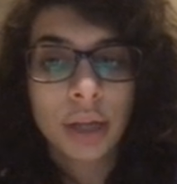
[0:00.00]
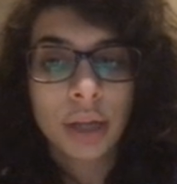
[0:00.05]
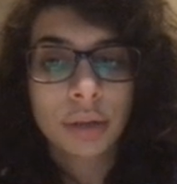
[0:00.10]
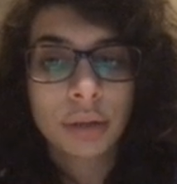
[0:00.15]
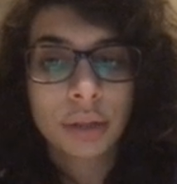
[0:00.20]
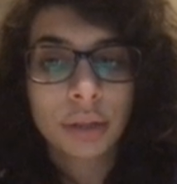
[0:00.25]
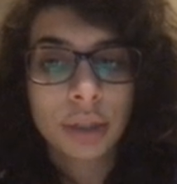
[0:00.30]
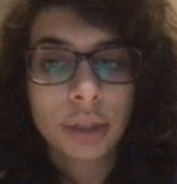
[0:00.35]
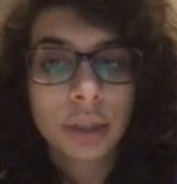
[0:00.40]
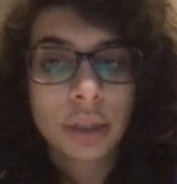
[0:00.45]
I
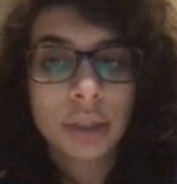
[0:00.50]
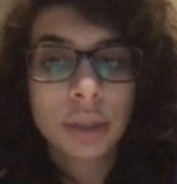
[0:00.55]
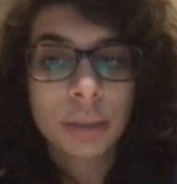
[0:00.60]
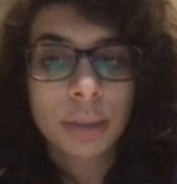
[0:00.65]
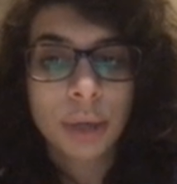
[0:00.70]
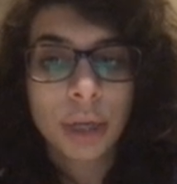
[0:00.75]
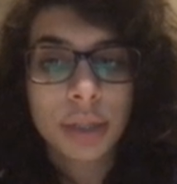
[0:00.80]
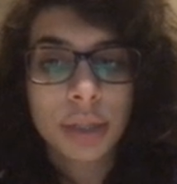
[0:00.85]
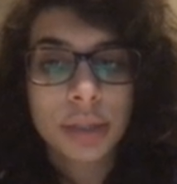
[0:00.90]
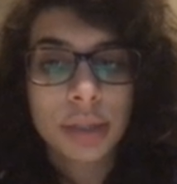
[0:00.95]
know that they
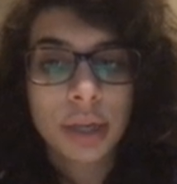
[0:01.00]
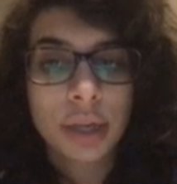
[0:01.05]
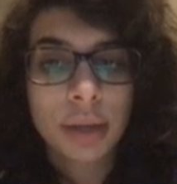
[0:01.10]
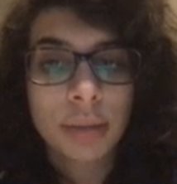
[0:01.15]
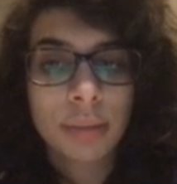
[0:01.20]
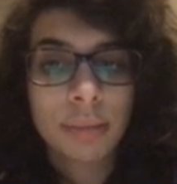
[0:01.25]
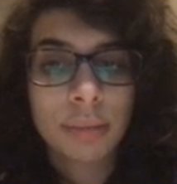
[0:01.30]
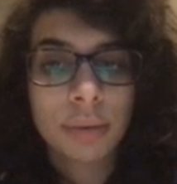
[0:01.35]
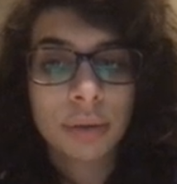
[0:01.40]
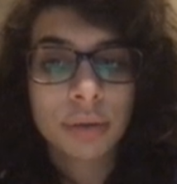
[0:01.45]
deposit
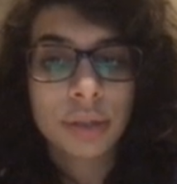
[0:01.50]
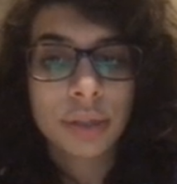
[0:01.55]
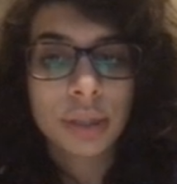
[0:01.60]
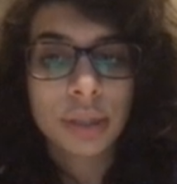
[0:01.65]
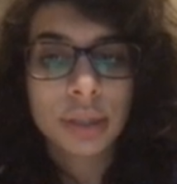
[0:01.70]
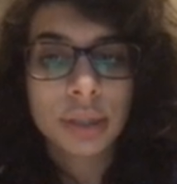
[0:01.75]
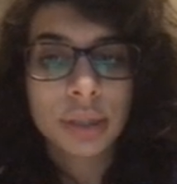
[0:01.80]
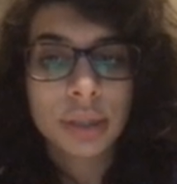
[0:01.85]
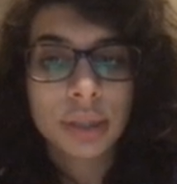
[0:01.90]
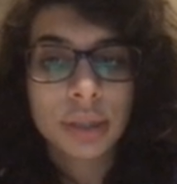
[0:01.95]
at most
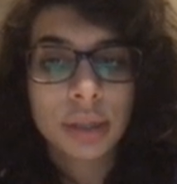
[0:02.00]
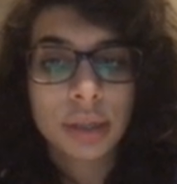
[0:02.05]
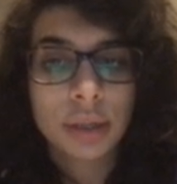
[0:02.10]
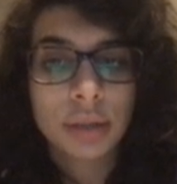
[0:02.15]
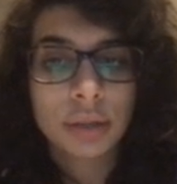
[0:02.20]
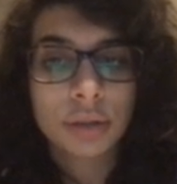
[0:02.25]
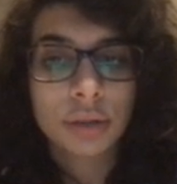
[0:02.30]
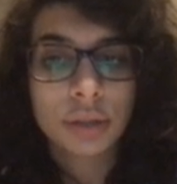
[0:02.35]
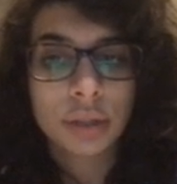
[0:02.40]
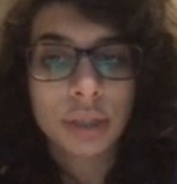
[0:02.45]

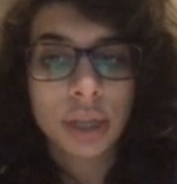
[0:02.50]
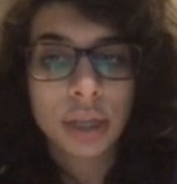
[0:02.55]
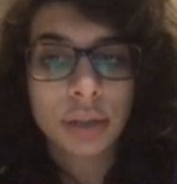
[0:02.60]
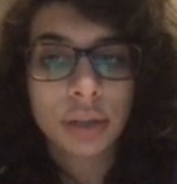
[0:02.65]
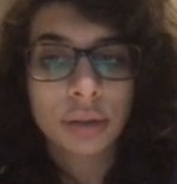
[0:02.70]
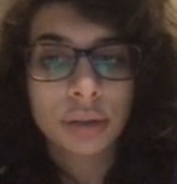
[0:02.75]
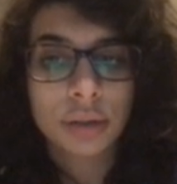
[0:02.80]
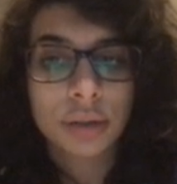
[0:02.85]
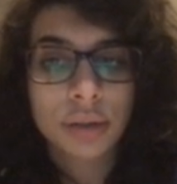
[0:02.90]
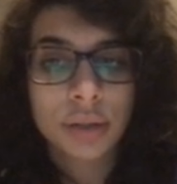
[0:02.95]

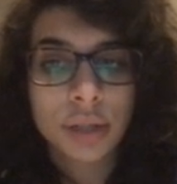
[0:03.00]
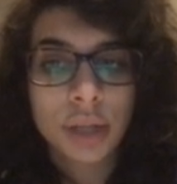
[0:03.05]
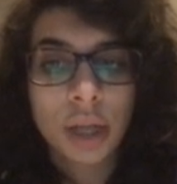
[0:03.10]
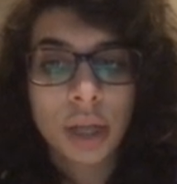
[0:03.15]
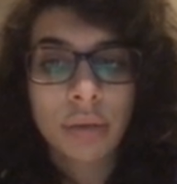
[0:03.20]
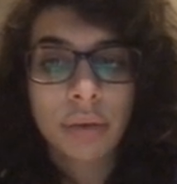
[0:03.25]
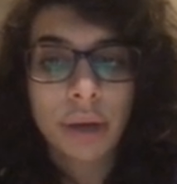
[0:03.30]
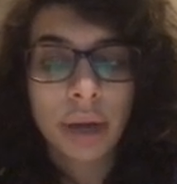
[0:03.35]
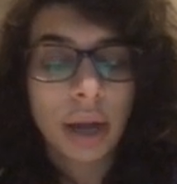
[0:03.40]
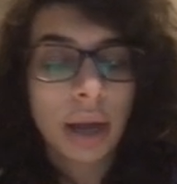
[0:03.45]
$600,
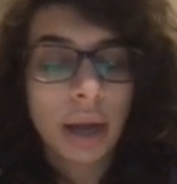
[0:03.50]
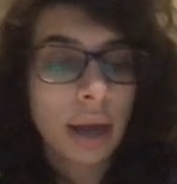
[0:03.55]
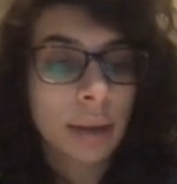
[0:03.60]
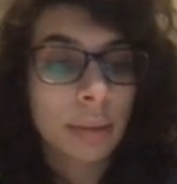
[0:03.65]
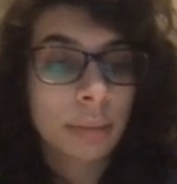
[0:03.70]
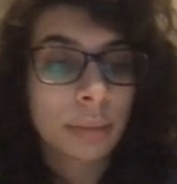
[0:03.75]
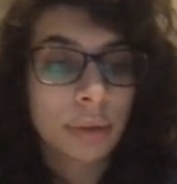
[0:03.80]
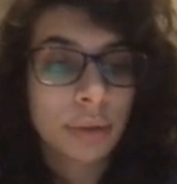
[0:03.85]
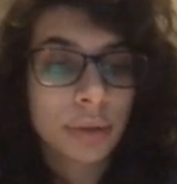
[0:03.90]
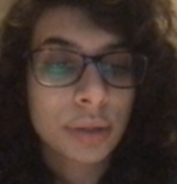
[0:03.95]
right?
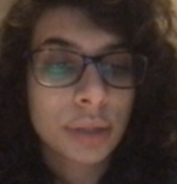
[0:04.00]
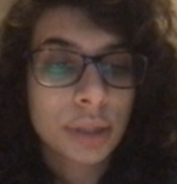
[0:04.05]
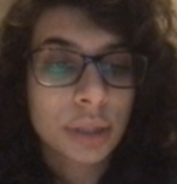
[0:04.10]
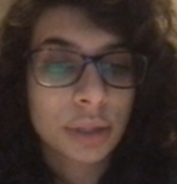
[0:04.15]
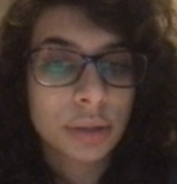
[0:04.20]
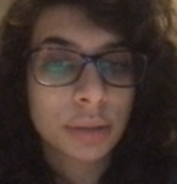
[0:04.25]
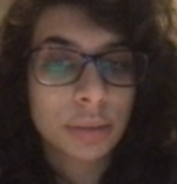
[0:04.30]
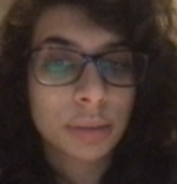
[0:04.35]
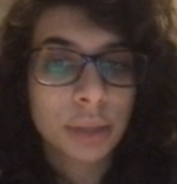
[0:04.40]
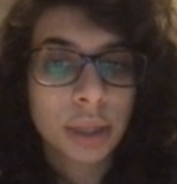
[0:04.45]
At most
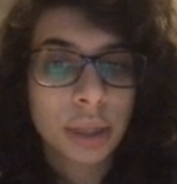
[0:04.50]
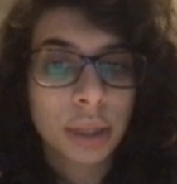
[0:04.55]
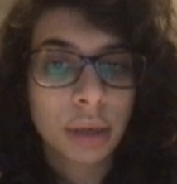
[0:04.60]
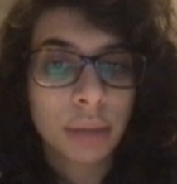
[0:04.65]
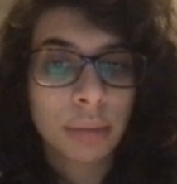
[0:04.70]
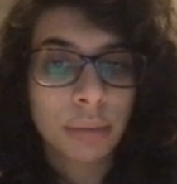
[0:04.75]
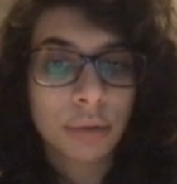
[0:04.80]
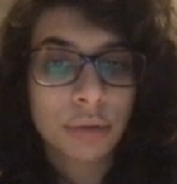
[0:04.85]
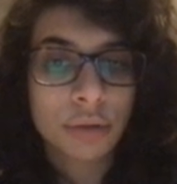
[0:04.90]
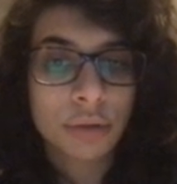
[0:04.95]
tells me that
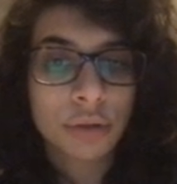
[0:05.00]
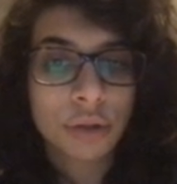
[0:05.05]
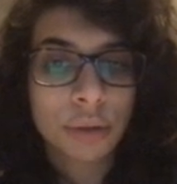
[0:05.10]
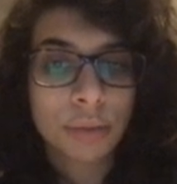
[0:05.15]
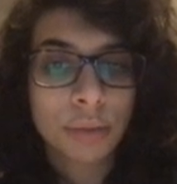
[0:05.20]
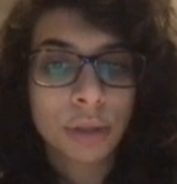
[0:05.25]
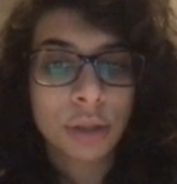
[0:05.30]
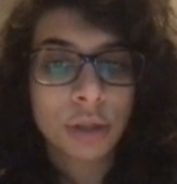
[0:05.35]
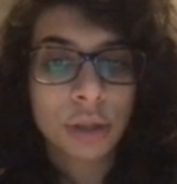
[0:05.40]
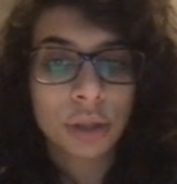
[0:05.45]
I'm going to
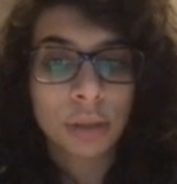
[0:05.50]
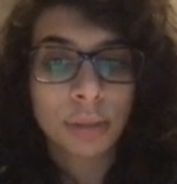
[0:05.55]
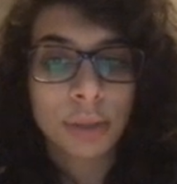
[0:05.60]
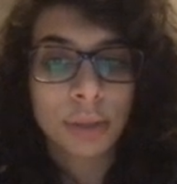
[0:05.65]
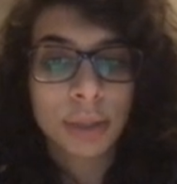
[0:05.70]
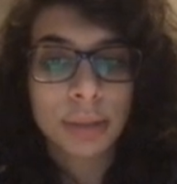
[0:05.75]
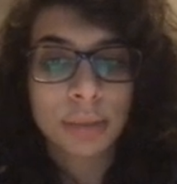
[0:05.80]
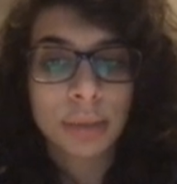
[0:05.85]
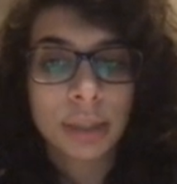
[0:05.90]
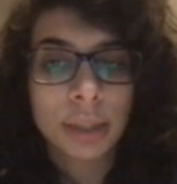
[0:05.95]
be talking
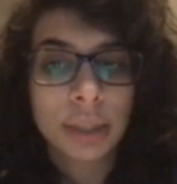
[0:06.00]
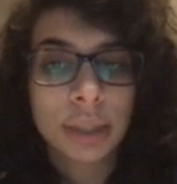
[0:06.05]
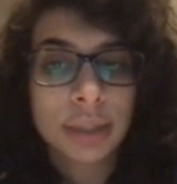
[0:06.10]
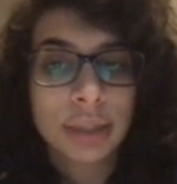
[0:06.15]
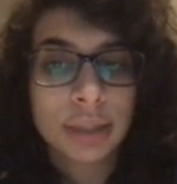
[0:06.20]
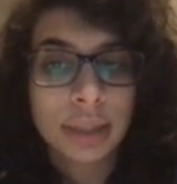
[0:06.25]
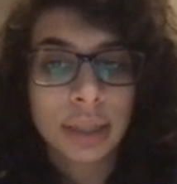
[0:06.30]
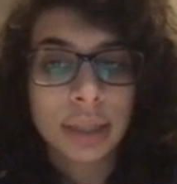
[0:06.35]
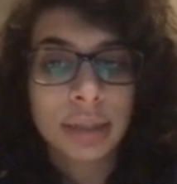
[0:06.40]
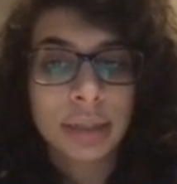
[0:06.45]
about something that
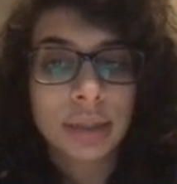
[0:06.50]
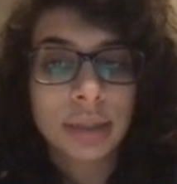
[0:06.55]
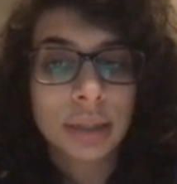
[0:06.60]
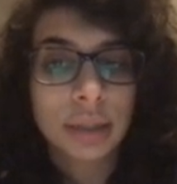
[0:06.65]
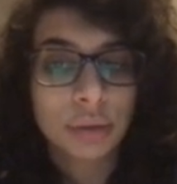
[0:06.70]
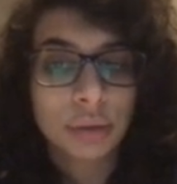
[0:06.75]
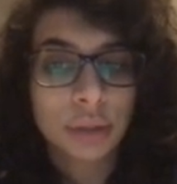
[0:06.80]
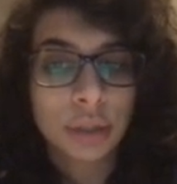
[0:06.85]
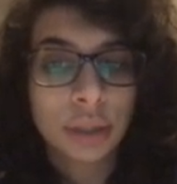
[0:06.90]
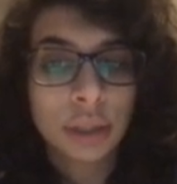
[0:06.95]
is less
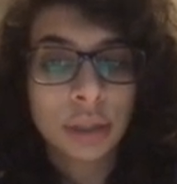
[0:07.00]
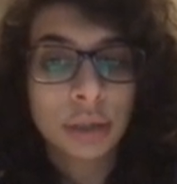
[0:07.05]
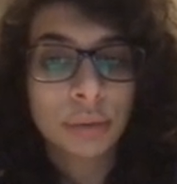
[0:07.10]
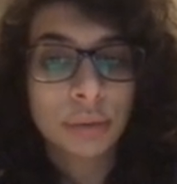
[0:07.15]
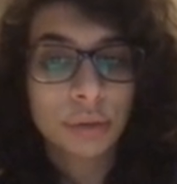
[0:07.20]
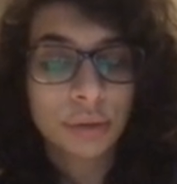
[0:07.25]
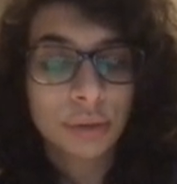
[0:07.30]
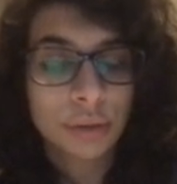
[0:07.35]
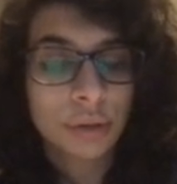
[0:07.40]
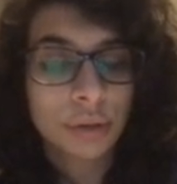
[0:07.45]
than or
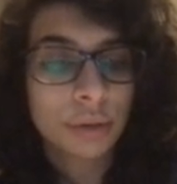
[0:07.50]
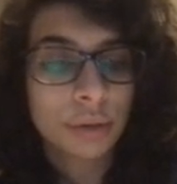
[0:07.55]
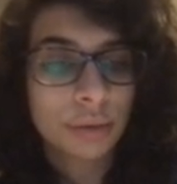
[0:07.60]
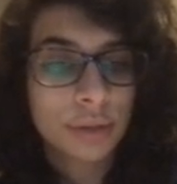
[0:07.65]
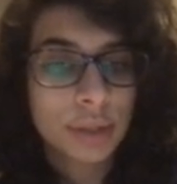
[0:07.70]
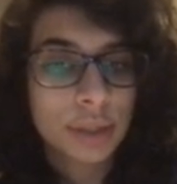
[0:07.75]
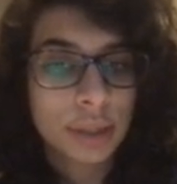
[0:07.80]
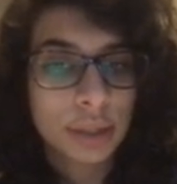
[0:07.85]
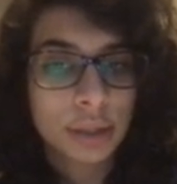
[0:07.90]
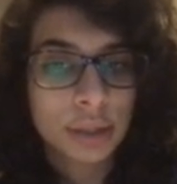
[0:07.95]
equal to
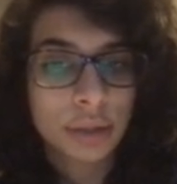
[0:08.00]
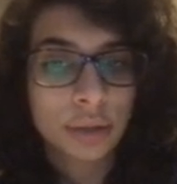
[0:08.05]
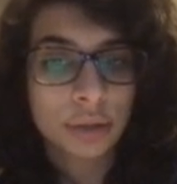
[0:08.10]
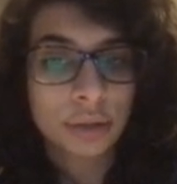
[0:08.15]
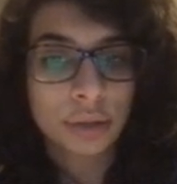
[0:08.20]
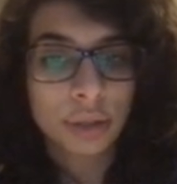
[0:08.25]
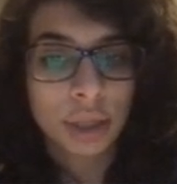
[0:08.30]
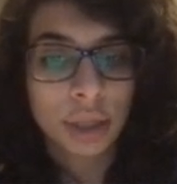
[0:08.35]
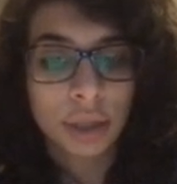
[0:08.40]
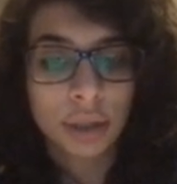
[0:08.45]

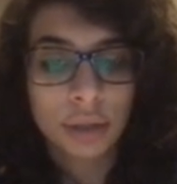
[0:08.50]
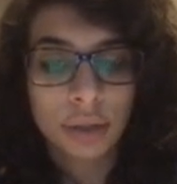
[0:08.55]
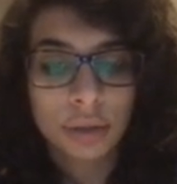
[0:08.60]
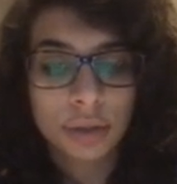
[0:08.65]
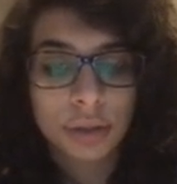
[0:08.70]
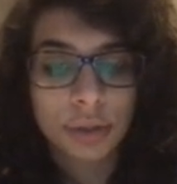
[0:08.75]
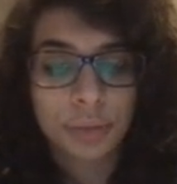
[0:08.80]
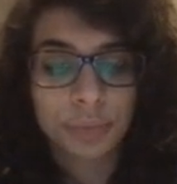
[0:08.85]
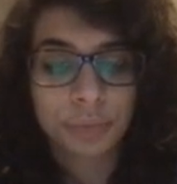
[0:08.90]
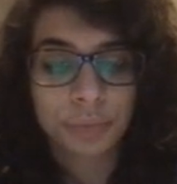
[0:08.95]

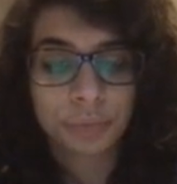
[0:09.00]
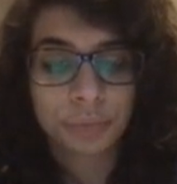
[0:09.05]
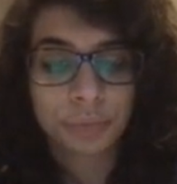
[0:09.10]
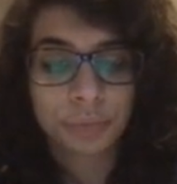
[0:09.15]
$600.